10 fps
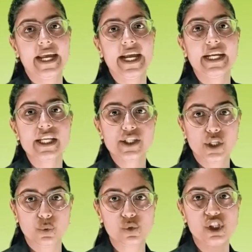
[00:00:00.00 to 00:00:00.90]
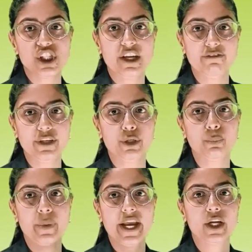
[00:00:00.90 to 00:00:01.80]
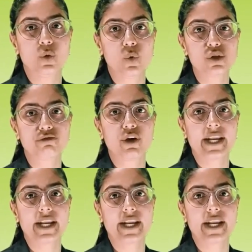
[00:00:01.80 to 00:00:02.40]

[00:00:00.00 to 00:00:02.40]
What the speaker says: It is used chiefly to make clothes for